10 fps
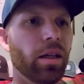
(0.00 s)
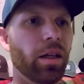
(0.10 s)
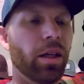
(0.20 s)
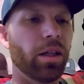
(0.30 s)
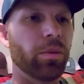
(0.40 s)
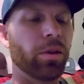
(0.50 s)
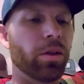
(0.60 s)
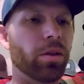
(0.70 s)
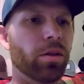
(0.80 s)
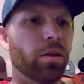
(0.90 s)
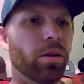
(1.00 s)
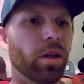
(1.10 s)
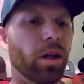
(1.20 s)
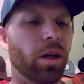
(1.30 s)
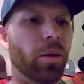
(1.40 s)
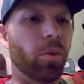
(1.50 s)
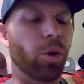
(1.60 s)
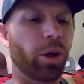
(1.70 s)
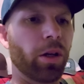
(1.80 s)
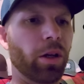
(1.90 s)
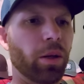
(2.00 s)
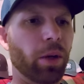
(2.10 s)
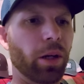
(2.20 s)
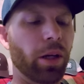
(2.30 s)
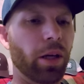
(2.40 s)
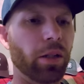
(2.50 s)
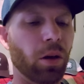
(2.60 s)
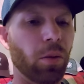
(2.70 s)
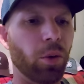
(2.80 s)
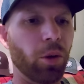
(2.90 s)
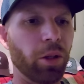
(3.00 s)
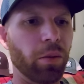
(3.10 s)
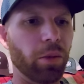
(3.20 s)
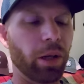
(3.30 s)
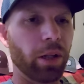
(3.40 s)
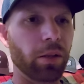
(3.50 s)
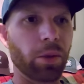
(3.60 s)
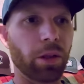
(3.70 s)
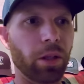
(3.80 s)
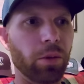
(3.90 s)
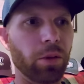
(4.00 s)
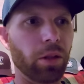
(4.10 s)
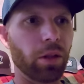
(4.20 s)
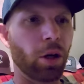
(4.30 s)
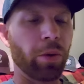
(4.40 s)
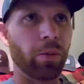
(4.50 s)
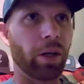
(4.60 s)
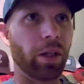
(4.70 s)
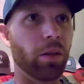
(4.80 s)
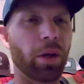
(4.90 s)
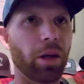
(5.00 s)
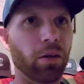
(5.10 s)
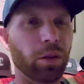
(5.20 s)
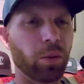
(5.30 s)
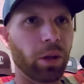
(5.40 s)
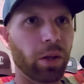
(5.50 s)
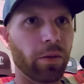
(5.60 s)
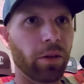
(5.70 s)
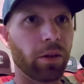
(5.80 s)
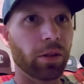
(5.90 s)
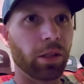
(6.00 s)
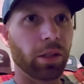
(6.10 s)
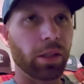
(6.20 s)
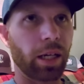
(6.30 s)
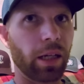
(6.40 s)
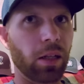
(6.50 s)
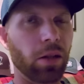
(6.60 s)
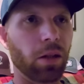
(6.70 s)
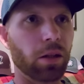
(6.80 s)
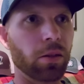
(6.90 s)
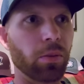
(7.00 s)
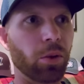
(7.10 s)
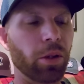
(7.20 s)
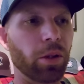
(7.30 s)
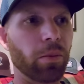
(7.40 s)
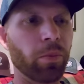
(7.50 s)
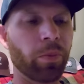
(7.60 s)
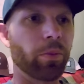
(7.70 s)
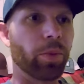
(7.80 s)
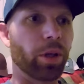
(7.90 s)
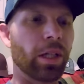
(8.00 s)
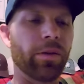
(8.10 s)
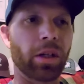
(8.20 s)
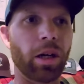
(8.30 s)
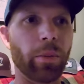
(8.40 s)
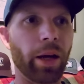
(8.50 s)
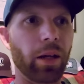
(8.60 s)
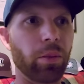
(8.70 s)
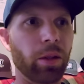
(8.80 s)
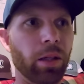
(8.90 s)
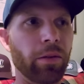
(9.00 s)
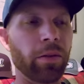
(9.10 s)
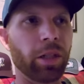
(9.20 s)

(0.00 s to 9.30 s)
he's been um, working on my case all morning, but hasn't been able to open my email or whatever since 9 o'clock this morning, but never got back to me. I've even